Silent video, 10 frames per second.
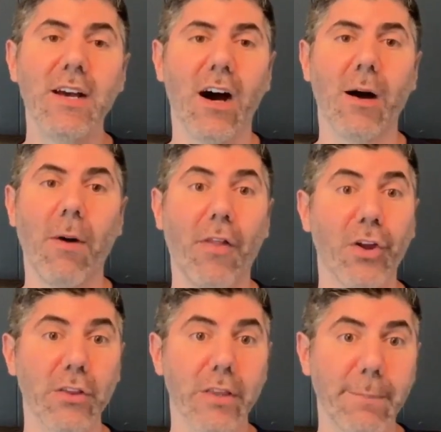on
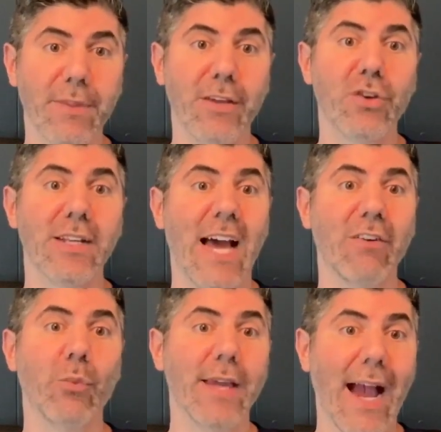their lip, that you can have a
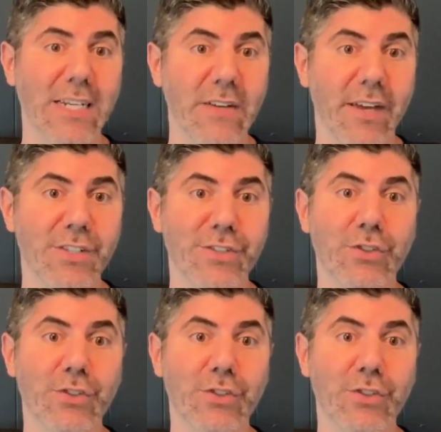reactivation.